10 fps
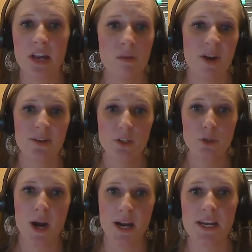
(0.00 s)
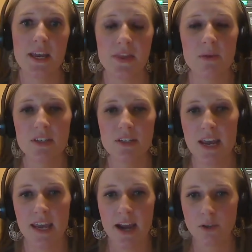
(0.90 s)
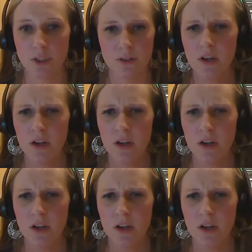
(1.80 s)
email to try to get them to take action.